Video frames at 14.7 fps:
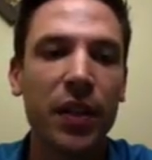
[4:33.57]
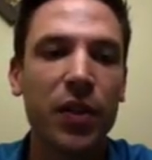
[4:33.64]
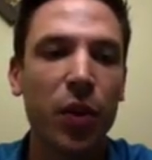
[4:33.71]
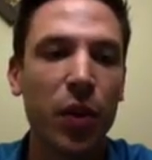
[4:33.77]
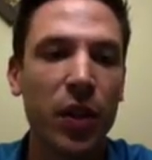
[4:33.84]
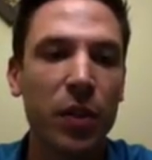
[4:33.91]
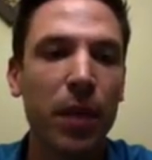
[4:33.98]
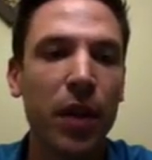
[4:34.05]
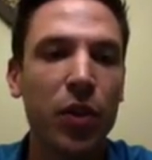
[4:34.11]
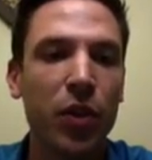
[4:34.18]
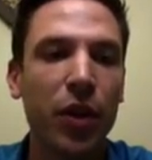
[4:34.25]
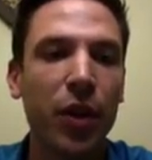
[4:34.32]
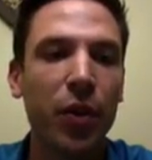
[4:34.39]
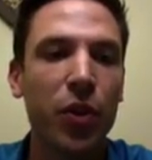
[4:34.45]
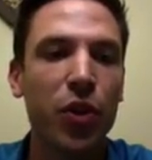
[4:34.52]
So this picture
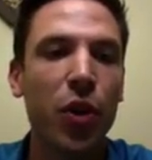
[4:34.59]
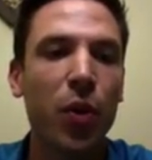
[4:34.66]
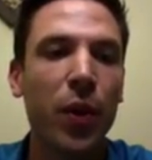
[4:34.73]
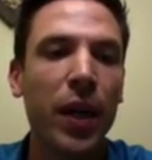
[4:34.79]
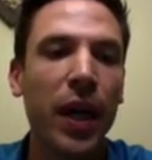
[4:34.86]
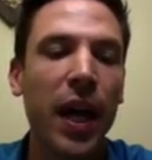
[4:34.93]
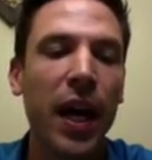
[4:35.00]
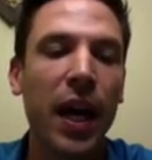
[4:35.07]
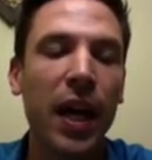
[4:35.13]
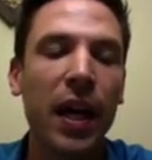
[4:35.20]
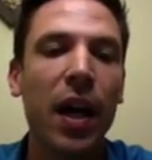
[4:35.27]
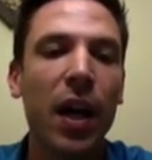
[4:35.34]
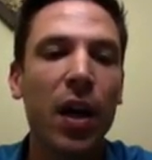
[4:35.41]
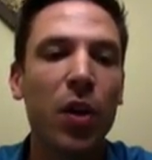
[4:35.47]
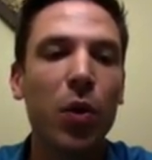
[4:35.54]
here is showing a
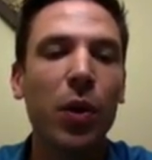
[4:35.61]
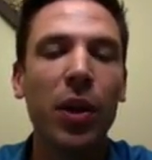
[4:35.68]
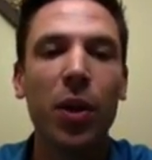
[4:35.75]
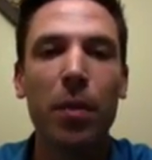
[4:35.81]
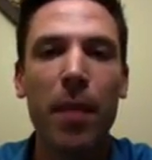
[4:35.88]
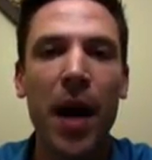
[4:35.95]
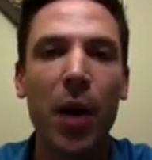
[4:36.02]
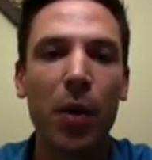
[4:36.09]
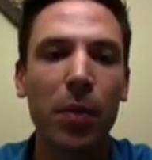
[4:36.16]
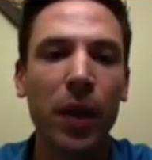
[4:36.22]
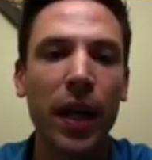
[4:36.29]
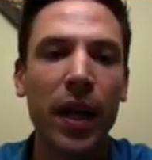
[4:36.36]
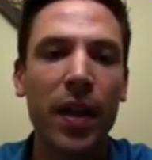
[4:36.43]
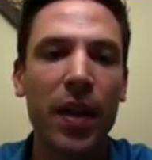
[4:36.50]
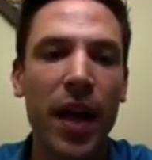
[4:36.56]
nuclear power
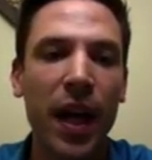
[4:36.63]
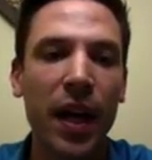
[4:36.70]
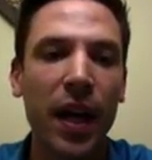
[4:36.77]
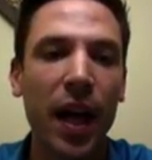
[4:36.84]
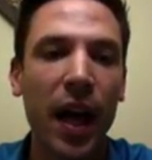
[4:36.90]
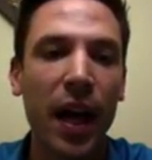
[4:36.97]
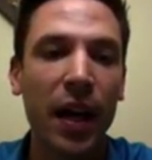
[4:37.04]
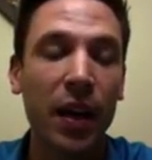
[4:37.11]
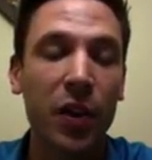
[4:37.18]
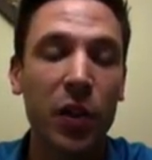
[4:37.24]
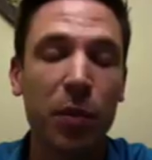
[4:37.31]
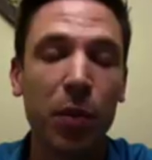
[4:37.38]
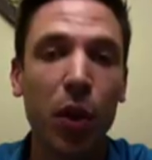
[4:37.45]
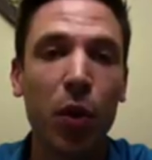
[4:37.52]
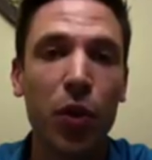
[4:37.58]
plant that had an
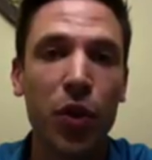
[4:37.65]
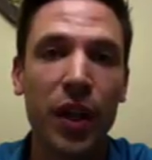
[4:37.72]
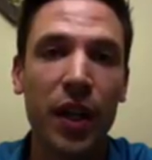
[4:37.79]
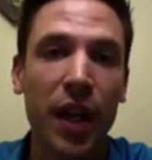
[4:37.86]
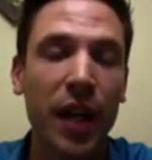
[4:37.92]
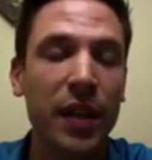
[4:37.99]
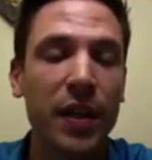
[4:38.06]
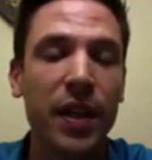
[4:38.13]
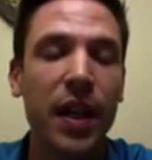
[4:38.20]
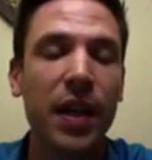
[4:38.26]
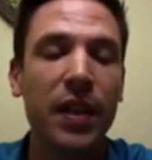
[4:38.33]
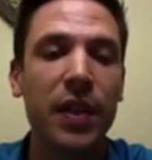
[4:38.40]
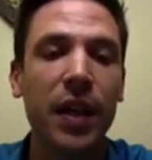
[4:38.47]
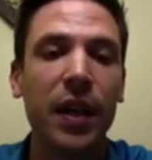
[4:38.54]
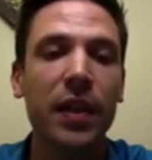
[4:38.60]
explosion in
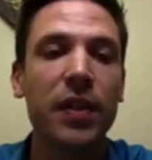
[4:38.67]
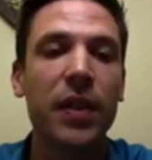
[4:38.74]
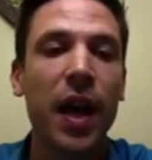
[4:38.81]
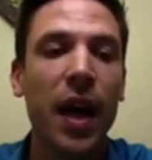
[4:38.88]
1986.